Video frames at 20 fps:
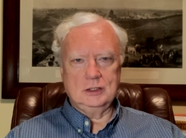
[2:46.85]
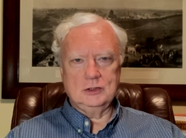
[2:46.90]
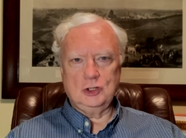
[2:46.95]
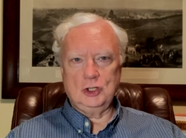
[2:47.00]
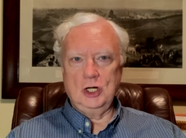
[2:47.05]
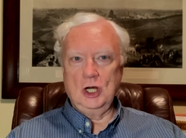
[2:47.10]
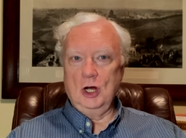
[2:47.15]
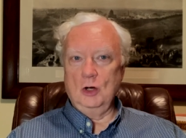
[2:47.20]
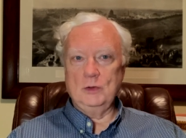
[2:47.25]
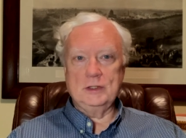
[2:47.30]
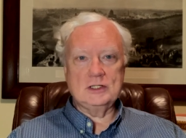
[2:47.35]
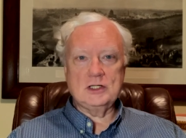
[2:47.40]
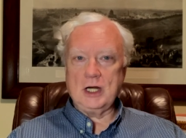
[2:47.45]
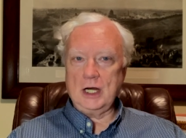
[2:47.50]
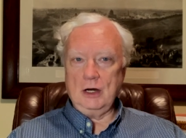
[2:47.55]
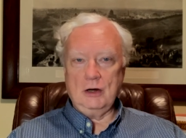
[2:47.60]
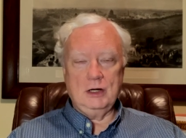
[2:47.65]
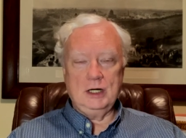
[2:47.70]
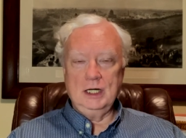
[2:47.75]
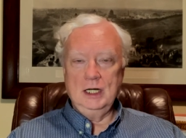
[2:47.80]
She always
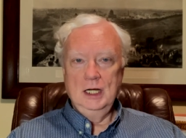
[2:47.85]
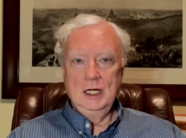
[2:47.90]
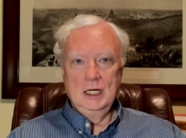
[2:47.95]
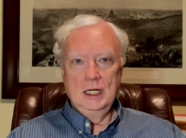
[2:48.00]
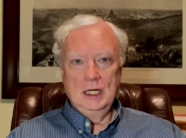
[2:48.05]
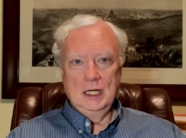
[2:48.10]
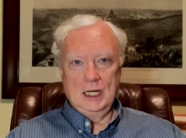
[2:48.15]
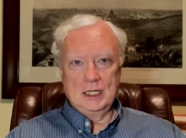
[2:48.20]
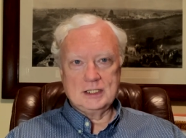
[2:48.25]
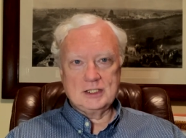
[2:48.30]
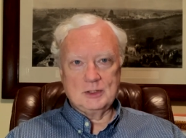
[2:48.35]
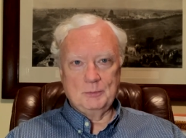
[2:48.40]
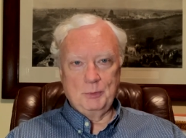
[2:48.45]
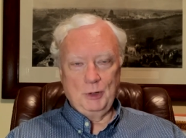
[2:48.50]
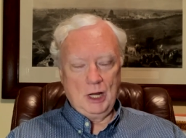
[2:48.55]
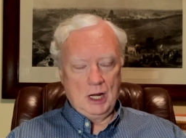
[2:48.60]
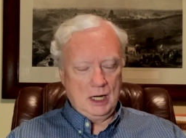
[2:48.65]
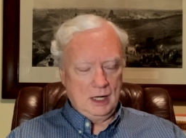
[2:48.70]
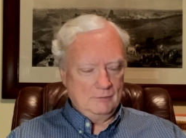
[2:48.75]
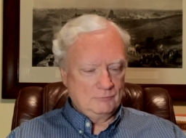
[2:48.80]
carried a
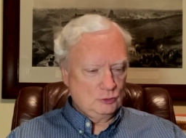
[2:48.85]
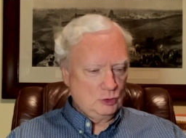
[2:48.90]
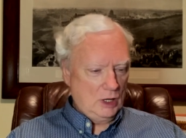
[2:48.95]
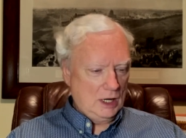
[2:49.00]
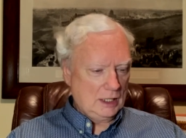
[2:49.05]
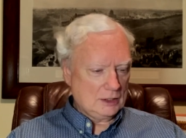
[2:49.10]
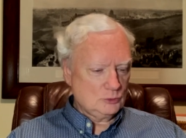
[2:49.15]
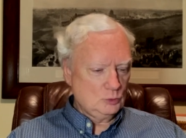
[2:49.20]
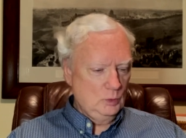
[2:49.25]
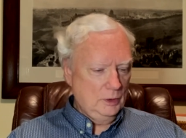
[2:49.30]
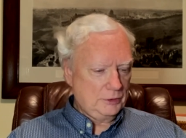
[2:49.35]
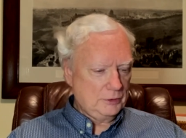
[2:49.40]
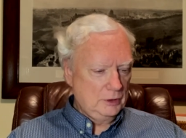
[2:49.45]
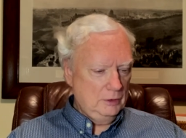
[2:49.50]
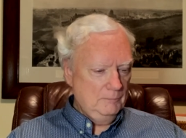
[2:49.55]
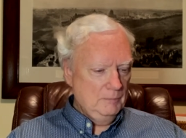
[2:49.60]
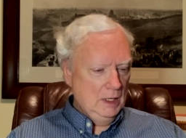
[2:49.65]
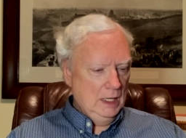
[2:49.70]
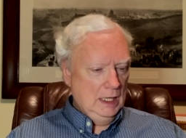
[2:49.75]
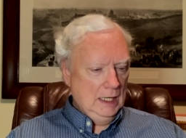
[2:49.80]
supply of tracts with
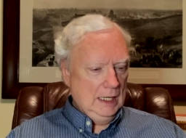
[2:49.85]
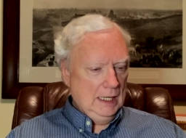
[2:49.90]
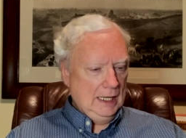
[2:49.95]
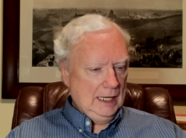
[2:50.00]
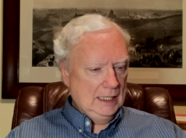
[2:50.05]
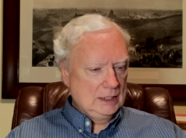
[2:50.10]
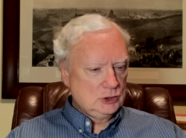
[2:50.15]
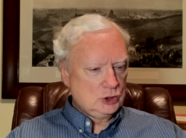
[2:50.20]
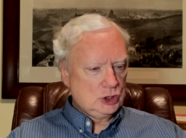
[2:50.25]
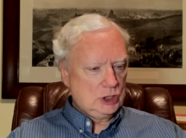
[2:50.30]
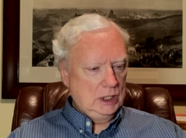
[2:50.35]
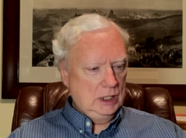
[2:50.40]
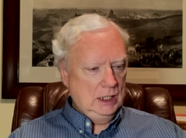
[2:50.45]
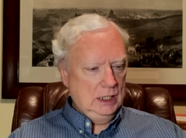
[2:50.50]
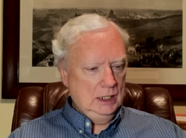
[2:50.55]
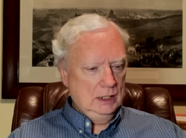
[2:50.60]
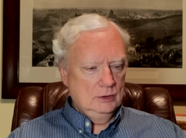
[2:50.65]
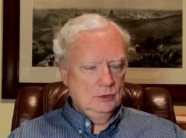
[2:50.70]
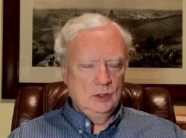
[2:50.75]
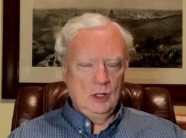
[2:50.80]
her, and
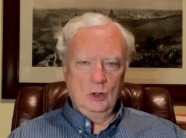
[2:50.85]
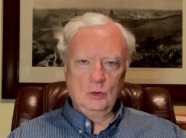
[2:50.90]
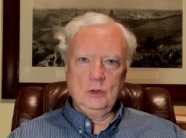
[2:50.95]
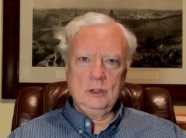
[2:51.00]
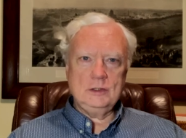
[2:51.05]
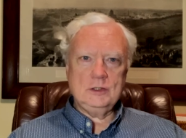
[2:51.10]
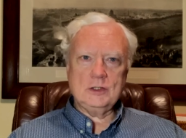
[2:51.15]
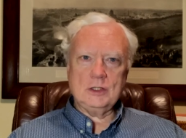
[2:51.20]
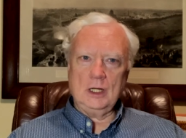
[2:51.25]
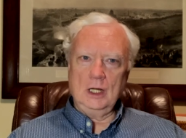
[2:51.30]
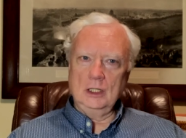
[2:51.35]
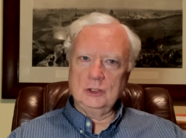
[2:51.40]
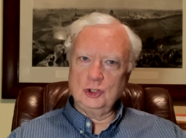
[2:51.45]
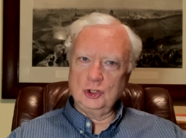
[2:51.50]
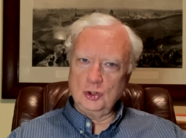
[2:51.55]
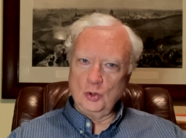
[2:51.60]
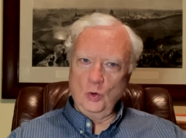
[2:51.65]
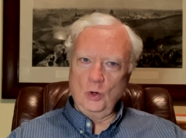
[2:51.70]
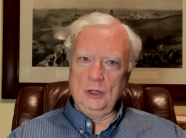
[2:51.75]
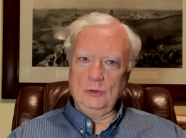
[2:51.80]
she noticed a
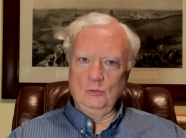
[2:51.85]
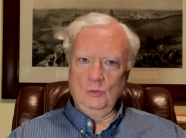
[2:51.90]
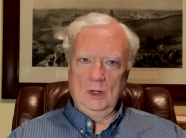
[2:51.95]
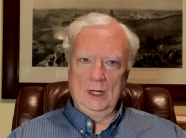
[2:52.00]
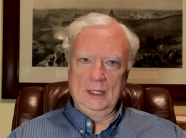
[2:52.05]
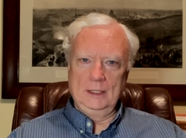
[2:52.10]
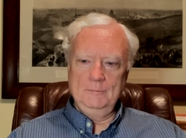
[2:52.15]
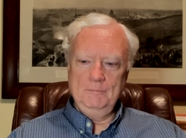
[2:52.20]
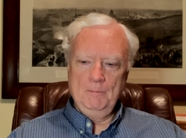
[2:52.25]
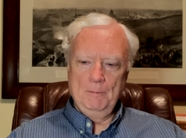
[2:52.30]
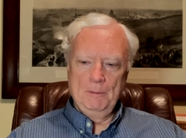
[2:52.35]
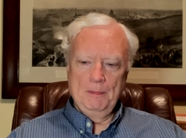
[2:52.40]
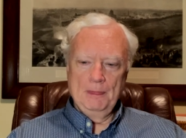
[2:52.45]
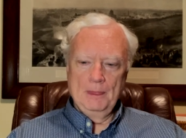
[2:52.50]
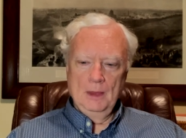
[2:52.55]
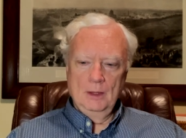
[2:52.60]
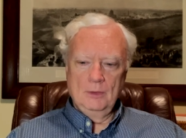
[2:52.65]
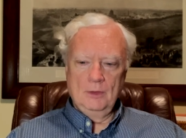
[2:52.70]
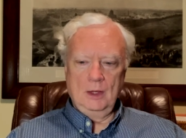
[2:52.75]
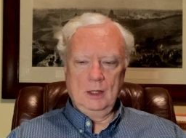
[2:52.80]
short one
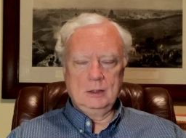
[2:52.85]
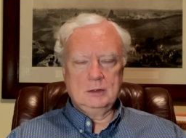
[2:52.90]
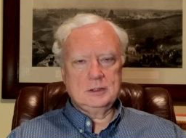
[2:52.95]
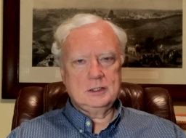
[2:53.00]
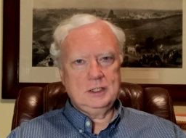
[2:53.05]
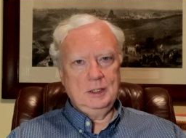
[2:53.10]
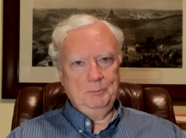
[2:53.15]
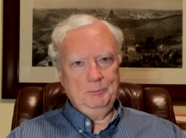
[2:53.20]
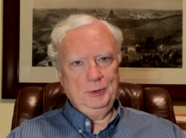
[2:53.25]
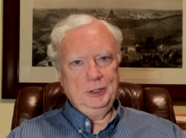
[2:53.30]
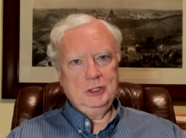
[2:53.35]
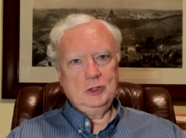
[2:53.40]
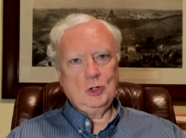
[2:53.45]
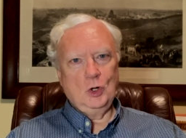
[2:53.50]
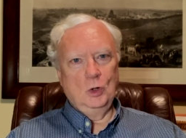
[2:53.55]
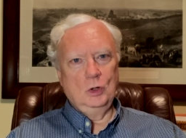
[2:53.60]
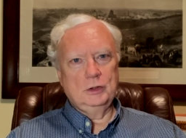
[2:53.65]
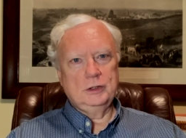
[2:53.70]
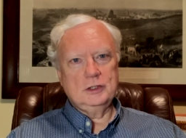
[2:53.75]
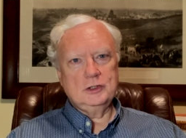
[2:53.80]
that simply
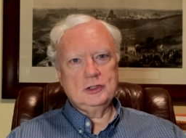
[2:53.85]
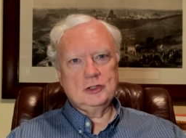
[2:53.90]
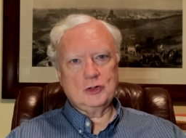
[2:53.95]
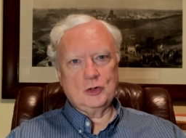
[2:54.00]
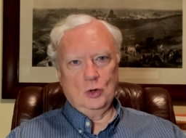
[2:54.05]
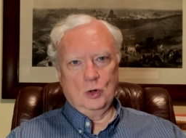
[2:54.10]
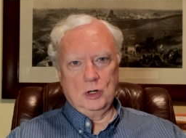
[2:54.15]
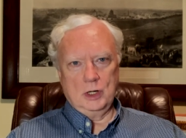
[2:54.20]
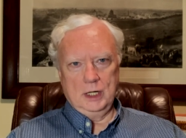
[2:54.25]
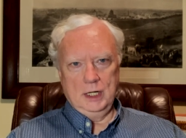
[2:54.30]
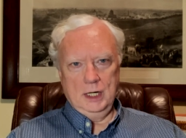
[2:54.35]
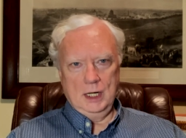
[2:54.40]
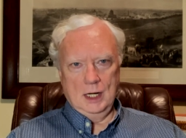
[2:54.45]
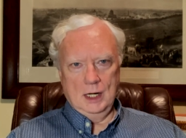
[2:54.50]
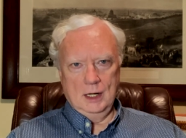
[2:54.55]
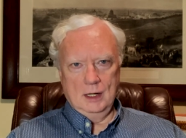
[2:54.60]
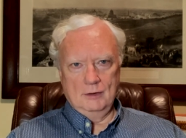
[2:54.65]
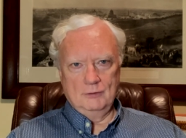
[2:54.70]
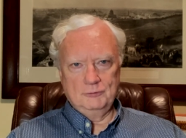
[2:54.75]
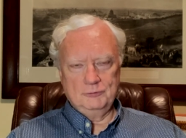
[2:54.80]
told the story
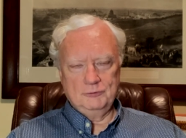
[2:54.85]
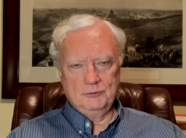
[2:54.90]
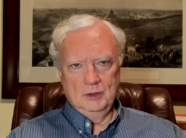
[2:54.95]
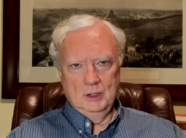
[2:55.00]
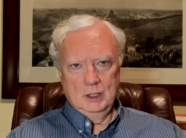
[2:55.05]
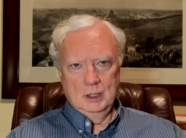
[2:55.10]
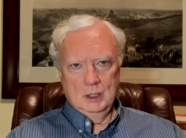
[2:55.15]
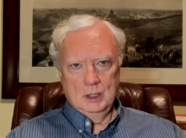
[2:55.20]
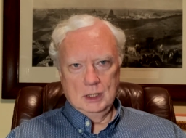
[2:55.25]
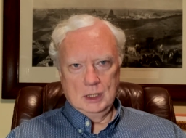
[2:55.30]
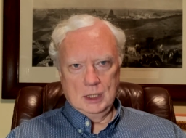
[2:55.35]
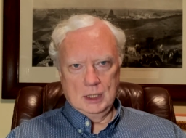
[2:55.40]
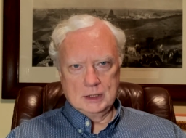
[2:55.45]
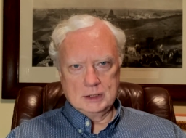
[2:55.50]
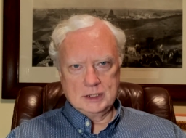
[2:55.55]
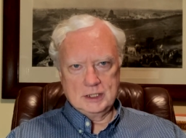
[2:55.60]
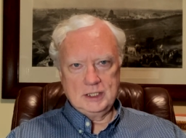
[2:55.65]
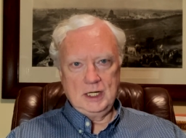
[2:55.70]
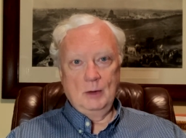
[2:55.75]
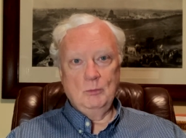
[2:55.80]
of uh,
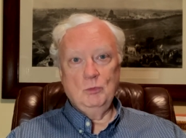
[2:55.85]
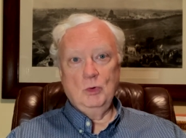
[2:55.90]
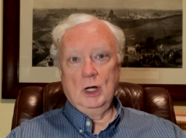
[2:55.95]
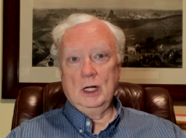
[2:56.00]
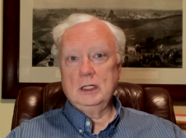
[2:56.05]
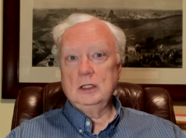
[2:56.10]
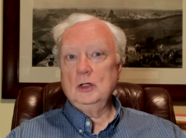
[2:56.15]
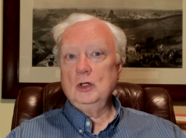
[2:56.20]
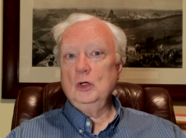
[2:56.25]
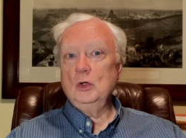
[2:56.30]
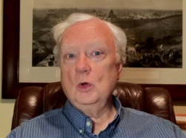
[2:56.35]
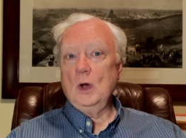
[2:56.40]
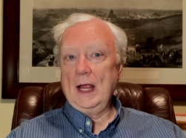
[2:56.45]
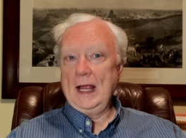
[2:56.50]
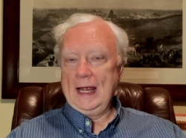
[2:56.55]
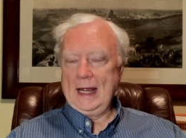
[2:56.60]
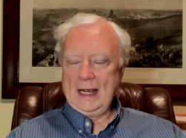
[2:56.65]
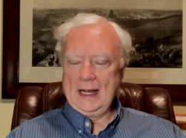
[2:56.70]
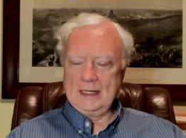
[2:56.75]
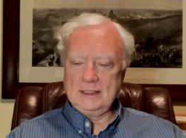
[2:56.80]
someone who
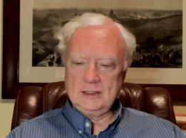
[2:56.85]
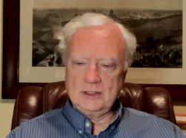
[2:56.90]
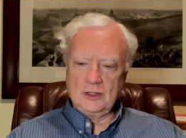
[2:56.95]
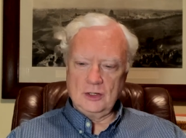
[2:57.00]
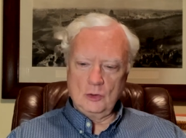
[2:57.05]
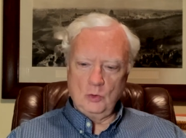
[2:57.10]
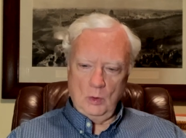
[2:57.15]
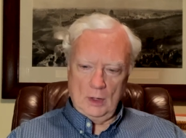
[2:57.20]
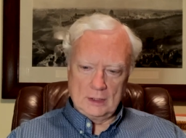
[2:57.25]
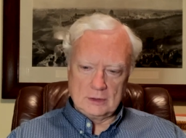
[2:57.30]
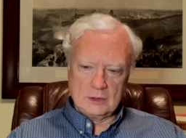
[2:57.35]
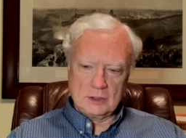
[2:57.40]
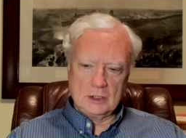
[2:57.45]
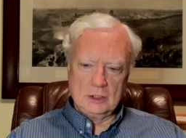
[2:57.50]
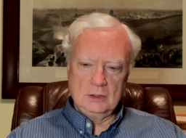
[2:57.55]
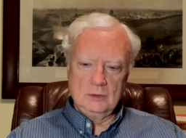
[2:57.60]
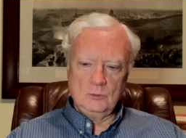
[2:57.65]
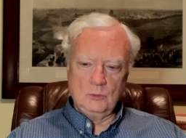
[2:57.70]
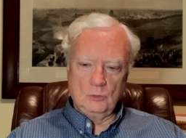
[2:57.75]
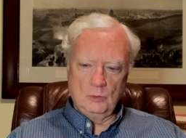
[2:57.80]
asked the
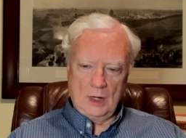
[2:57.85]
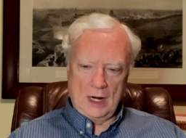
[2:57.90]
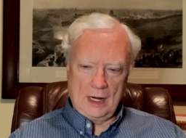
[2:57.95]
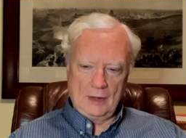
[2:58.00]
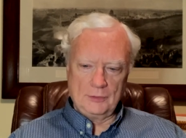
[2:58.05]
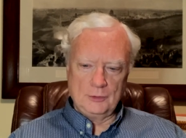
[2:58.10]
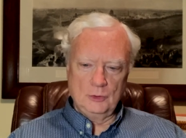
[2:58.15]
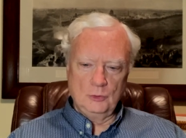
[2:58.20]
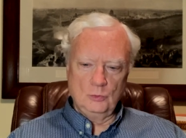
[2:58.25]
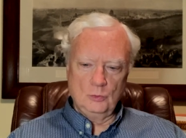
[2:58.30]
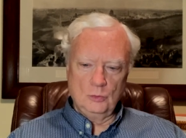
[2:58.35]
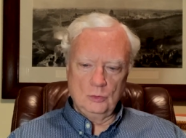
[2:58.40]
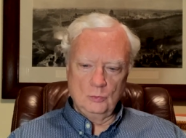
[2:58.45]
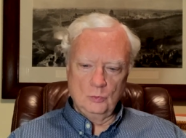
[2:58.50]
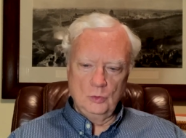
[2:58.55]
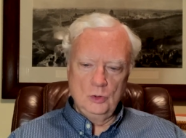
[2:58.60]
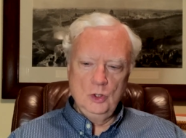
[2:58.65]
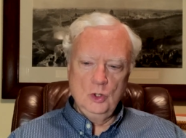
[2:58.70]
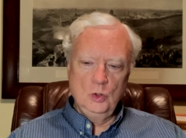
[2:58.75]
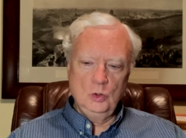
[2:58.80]
question rather
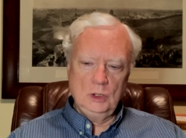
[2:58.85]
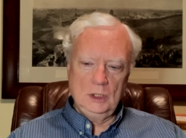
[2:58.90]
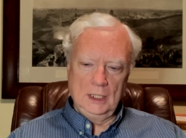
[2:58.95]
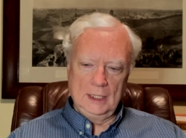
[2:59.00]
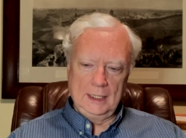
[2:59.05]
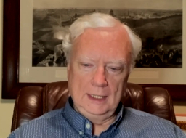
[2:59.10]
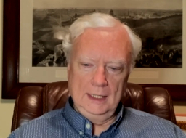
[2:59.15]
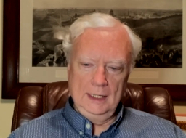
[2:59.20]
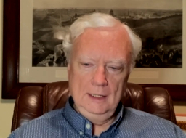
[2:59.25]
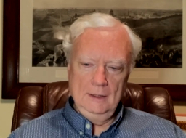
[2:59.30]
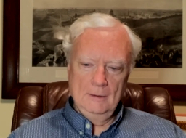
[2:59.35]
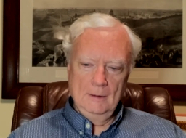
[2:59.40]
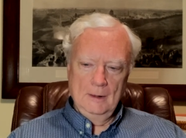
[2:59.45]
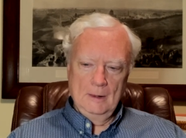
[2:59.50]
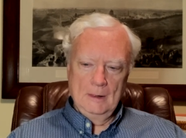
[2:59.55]
rudely